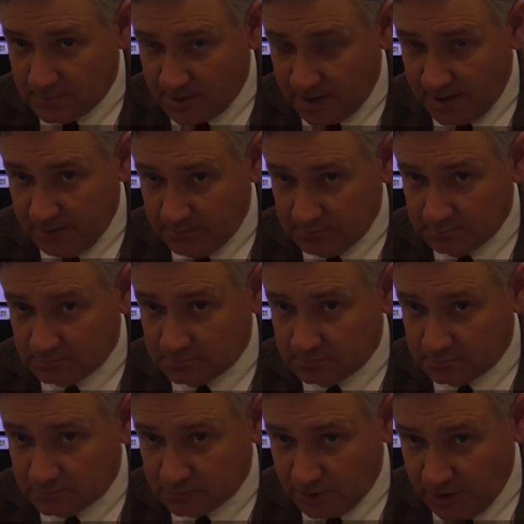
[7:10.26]
Okay,
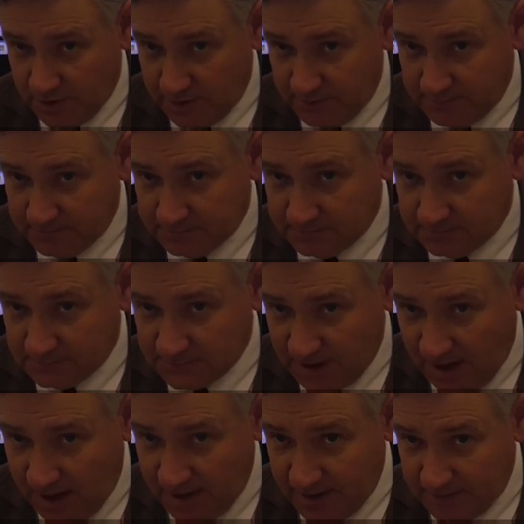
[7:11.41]
good,
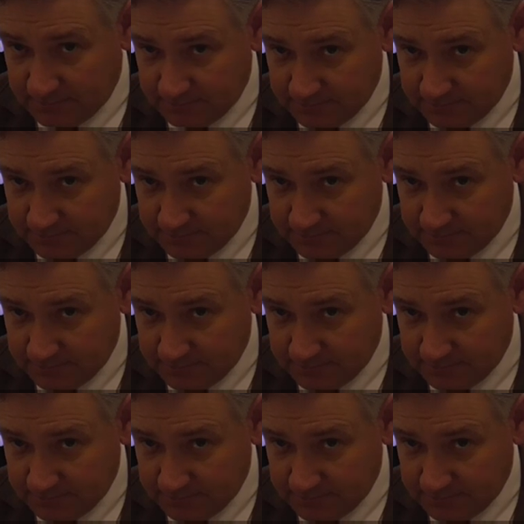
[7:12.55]
got it.